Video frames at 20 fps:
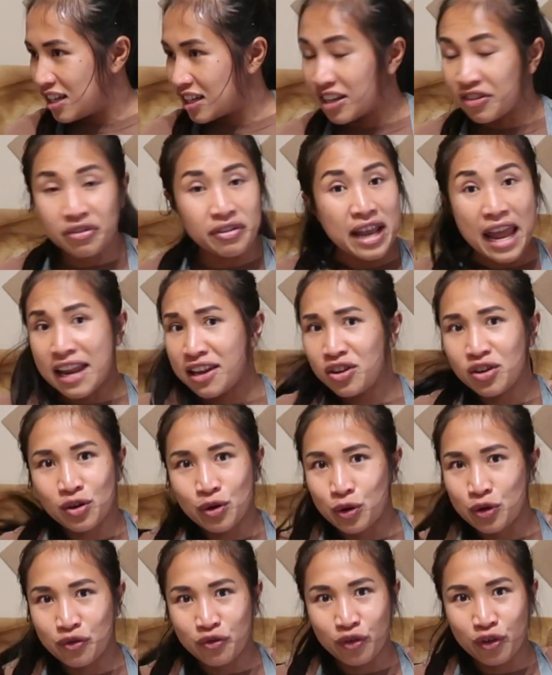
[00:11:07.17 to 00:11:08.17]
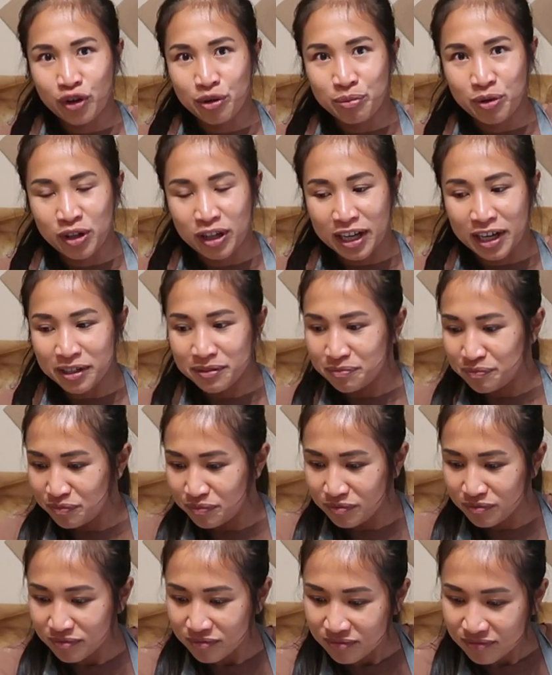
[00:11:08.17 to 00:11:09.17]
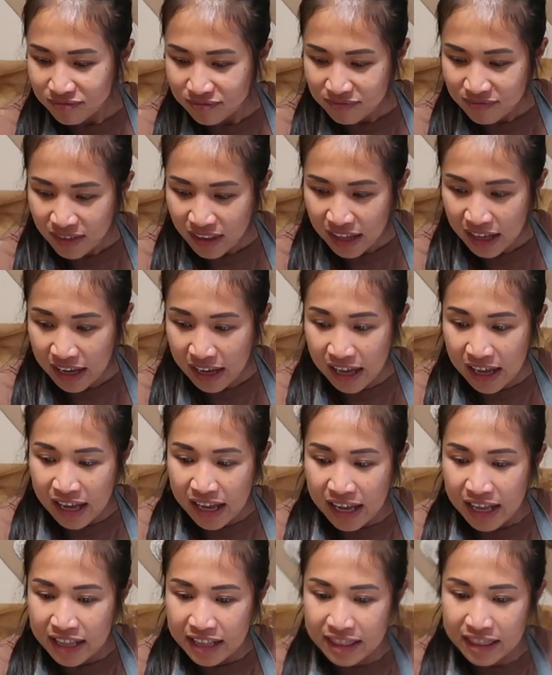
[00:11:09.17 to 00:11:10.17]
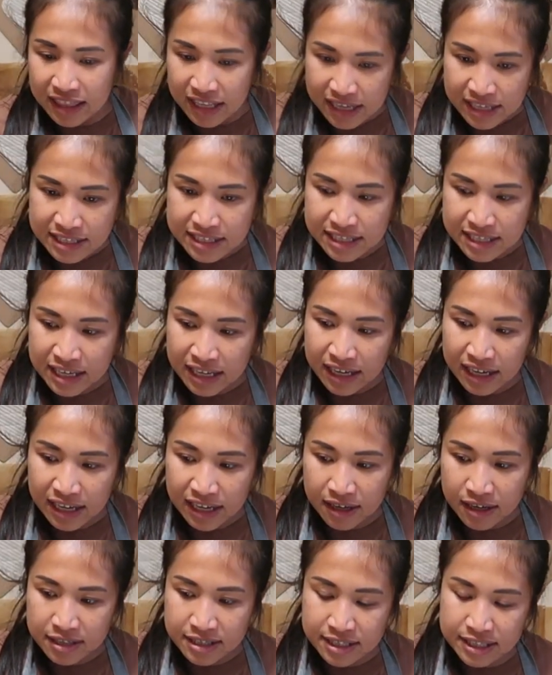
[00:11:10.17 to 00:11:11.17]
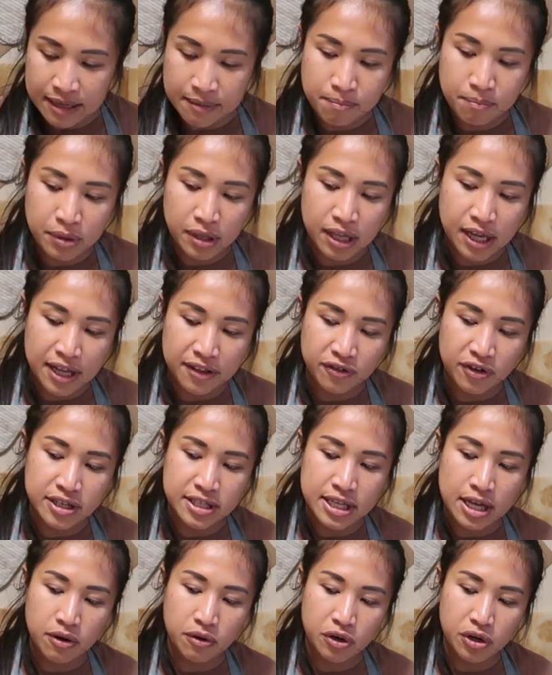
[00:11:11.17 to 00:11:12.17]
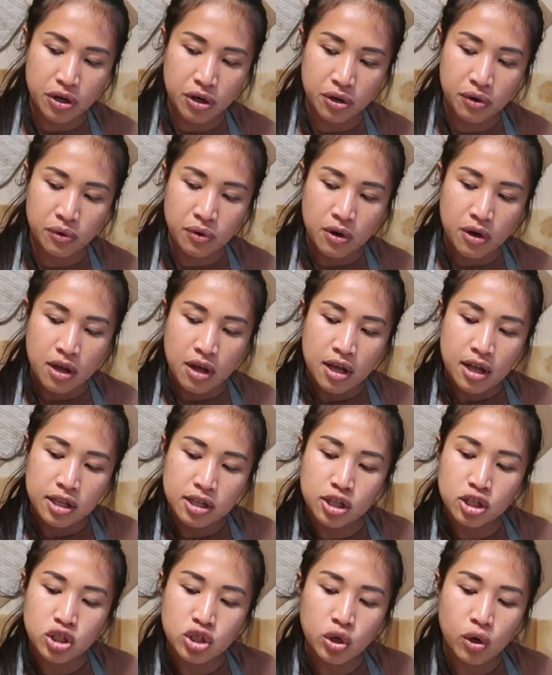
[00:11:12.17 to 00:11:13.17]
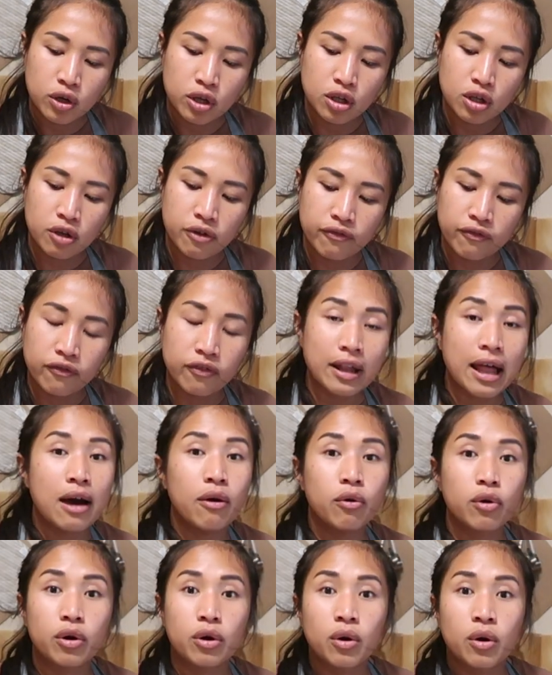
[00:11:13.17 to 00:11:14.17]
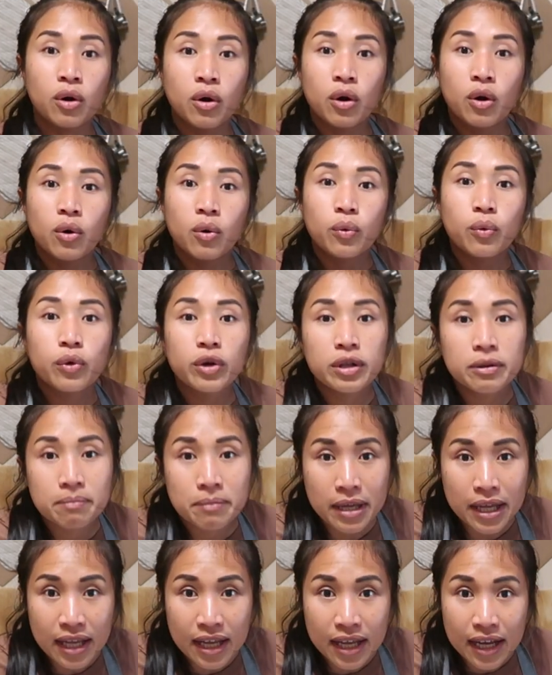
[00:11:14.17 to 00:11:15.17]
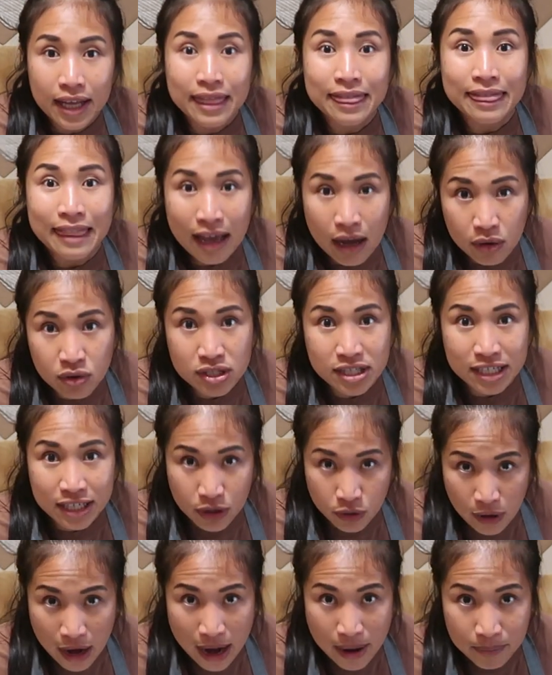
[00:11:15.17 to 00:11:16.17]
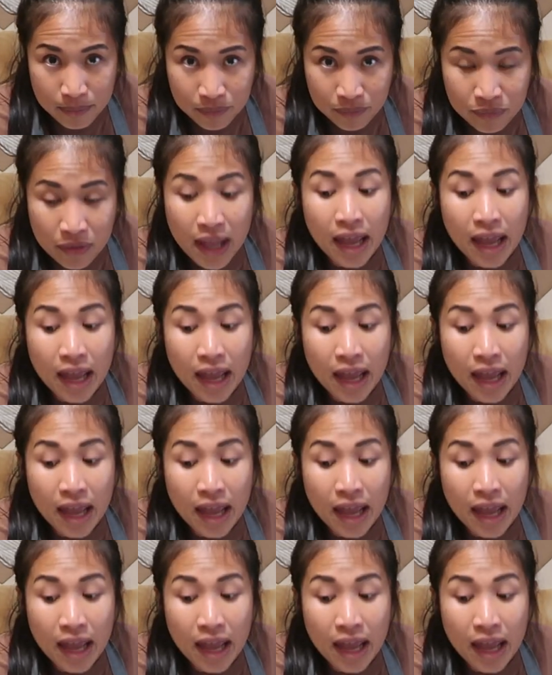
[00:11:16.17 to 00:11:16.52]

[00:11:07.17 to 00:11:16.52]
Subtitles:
Create your own formula. This simple country sourdough, the total of flour will be 1,000 grams,